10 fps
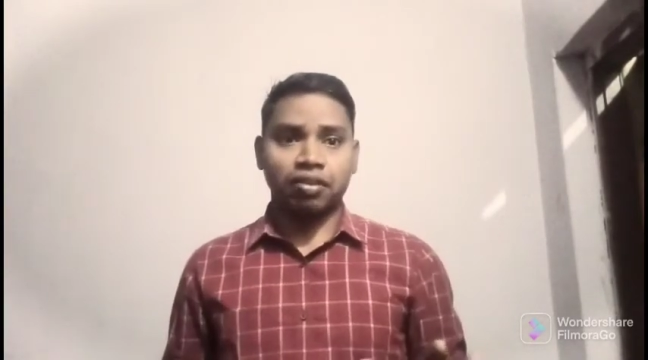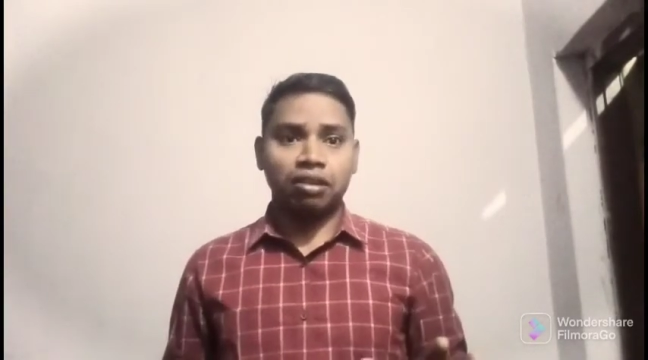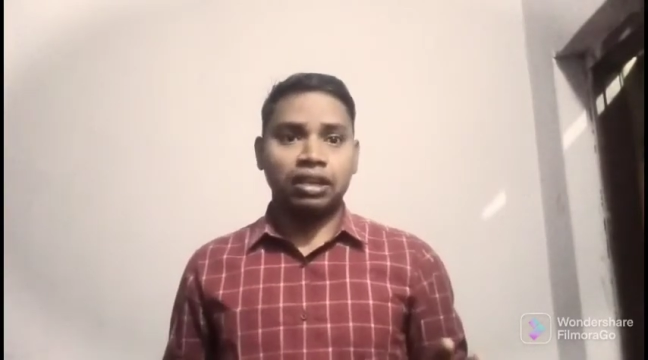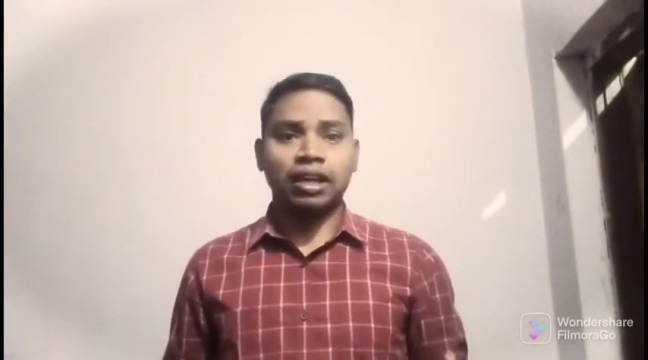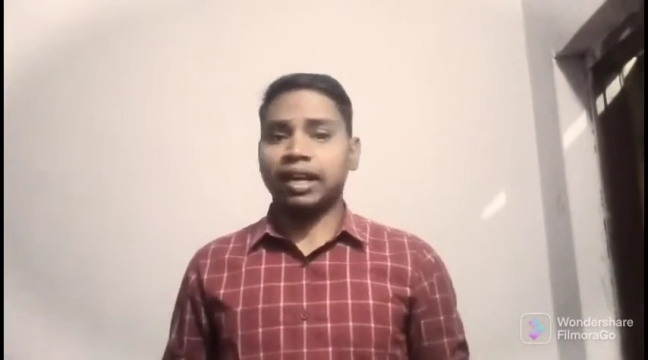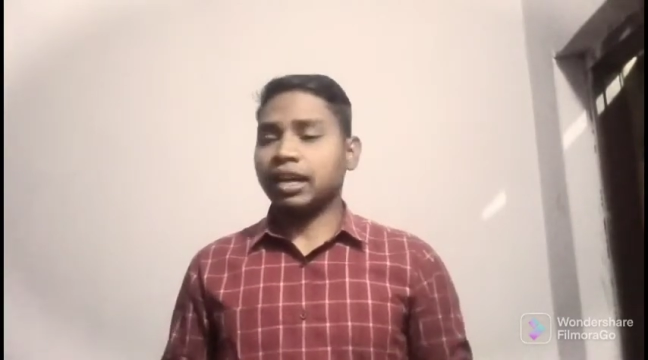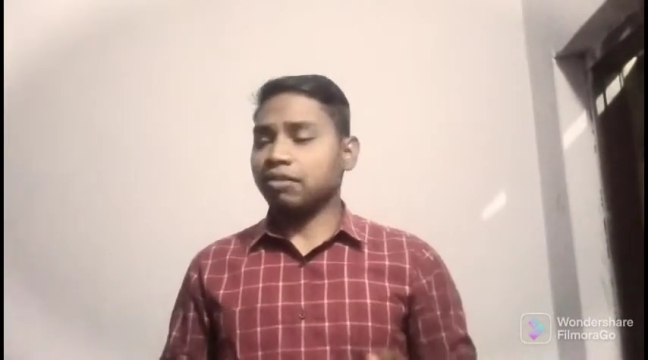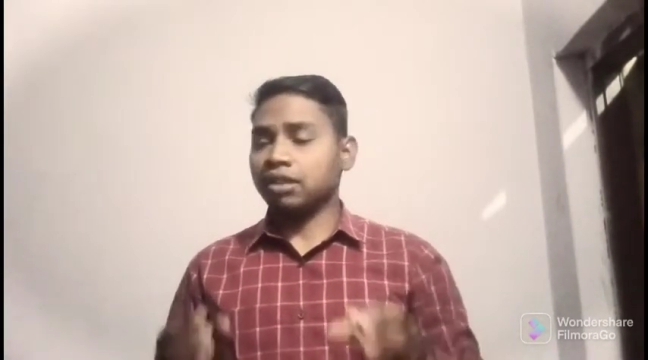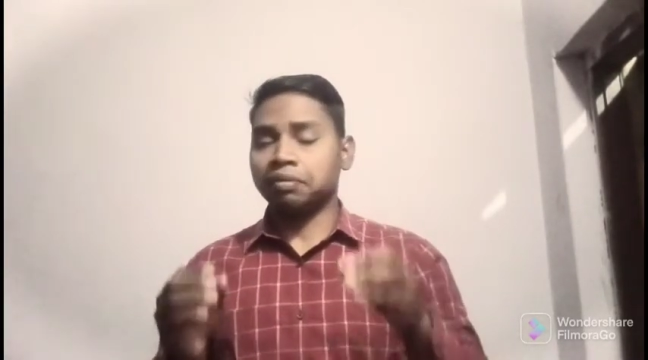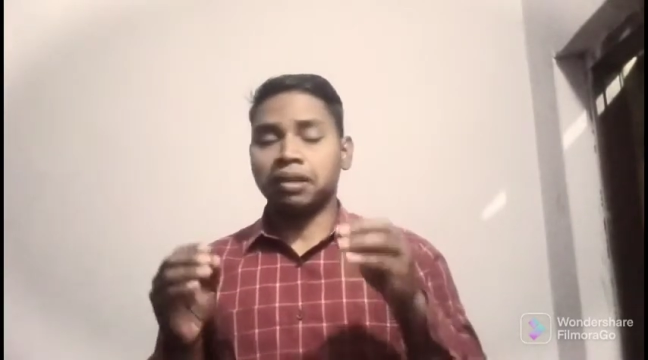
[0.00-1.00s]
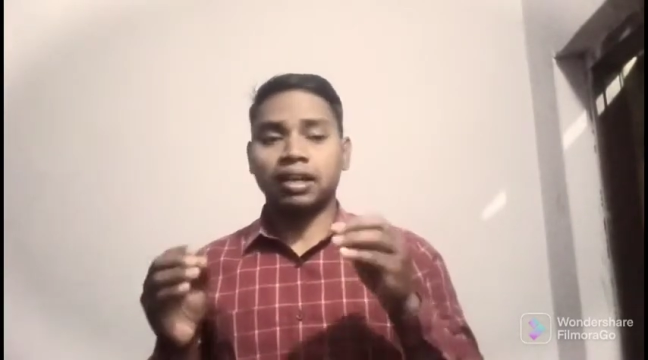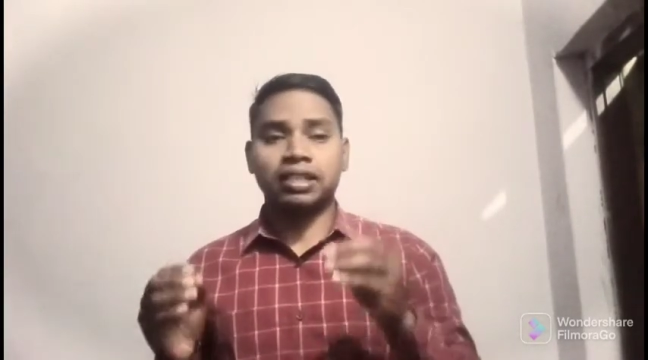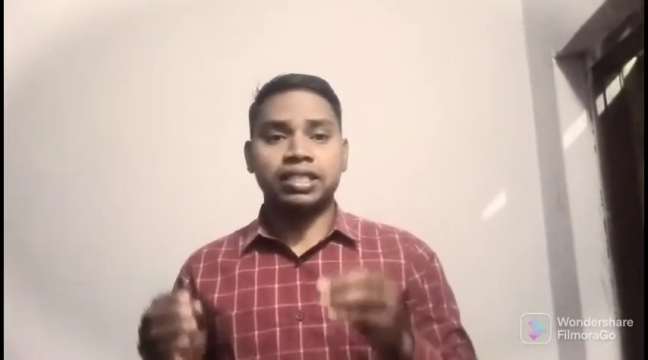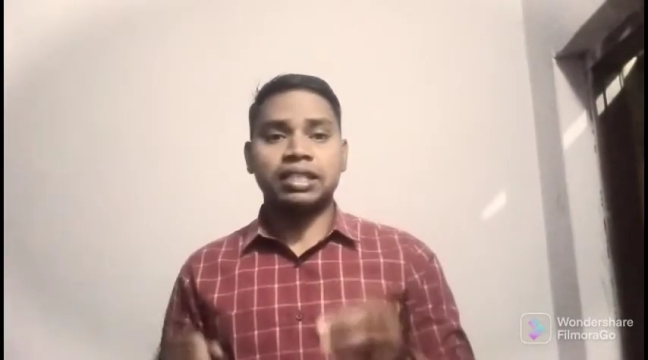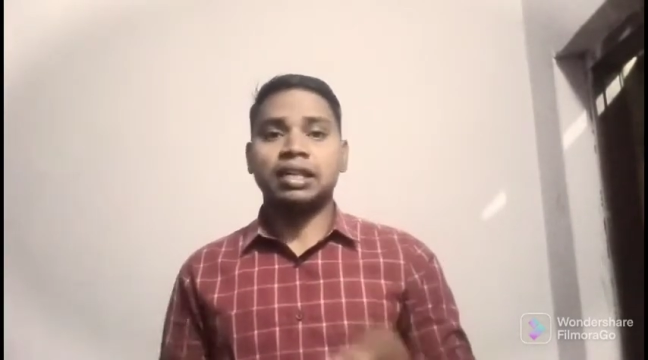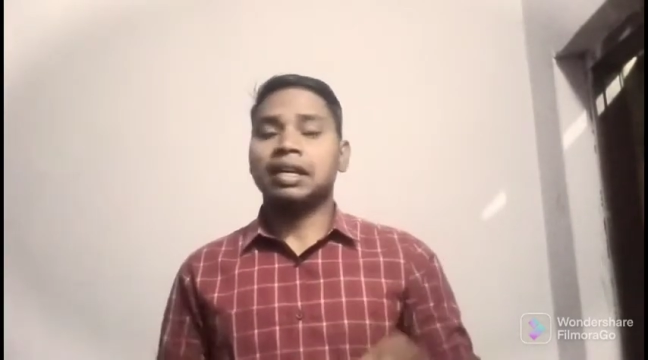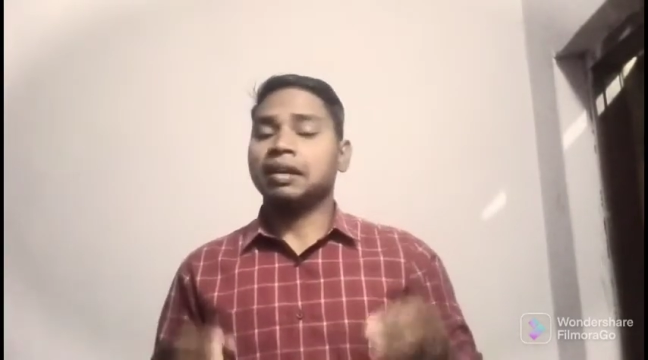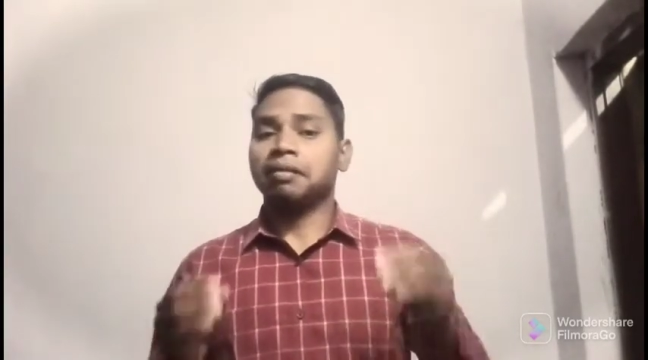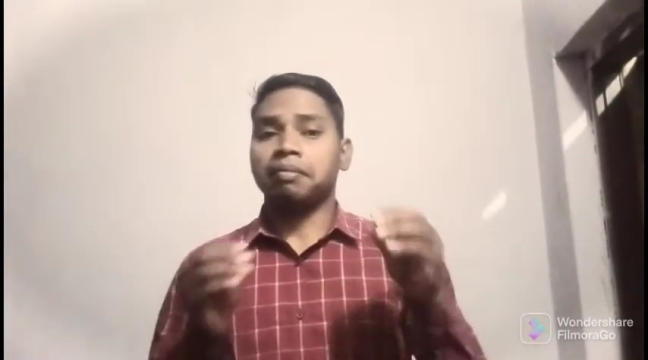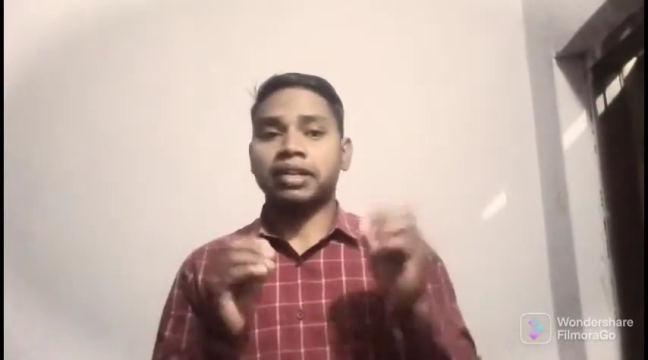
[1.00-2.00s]
Okay, and I was practicing
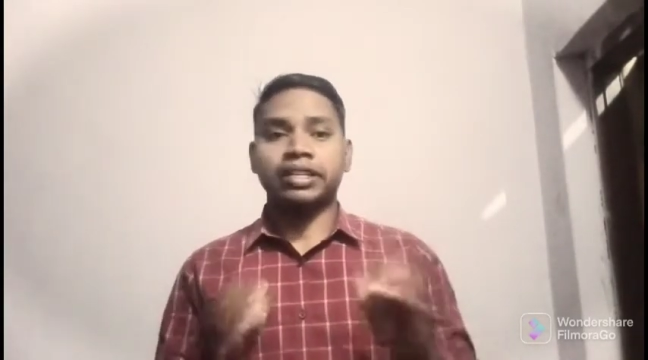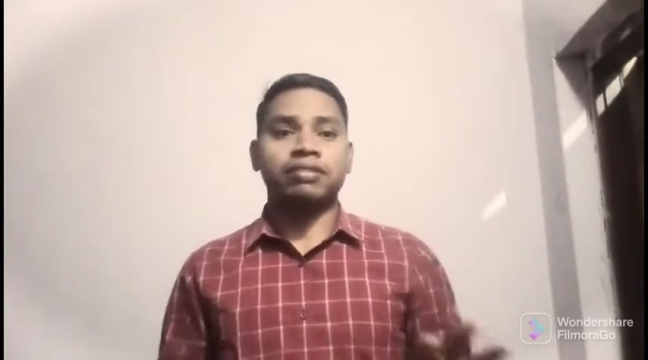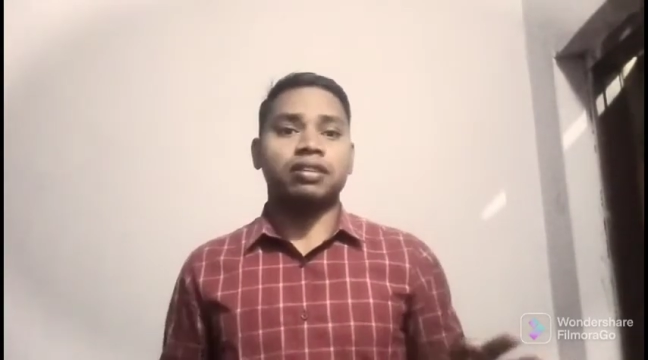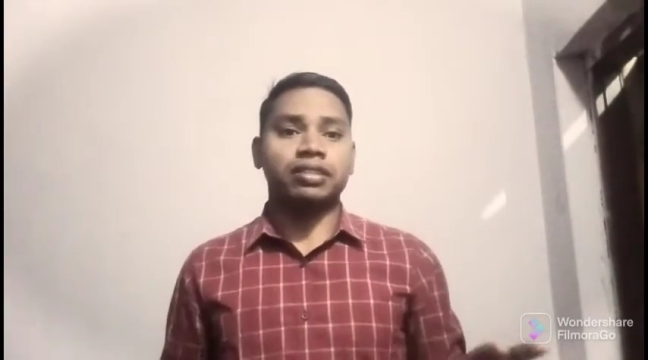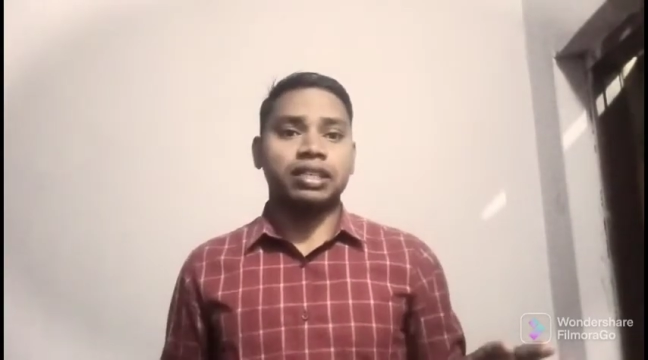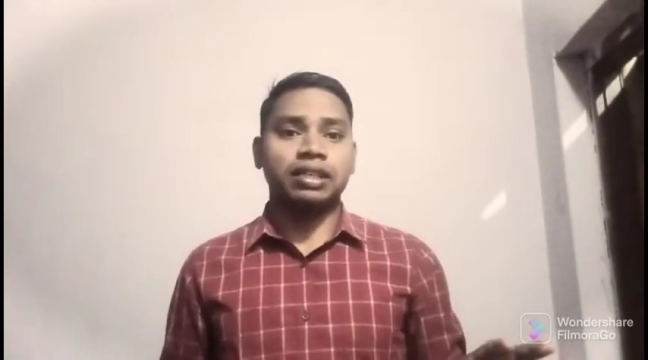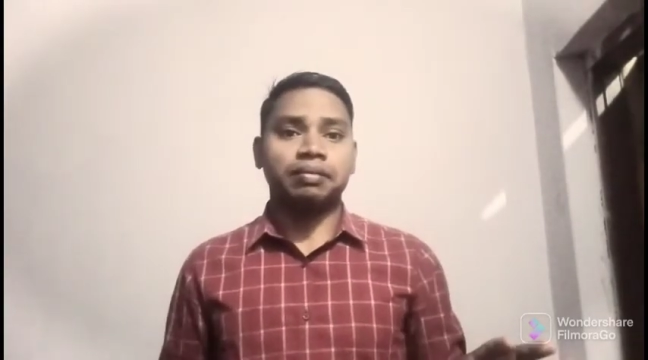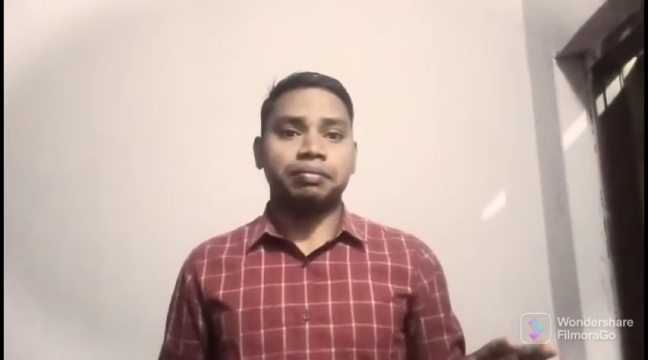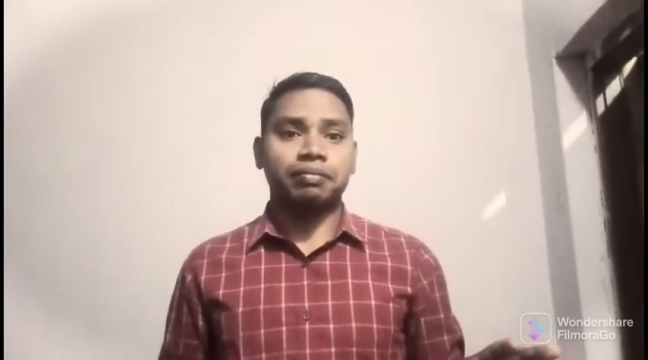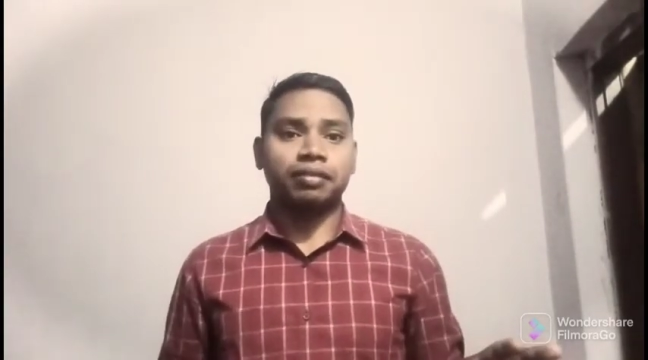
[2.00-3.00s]
meticulously.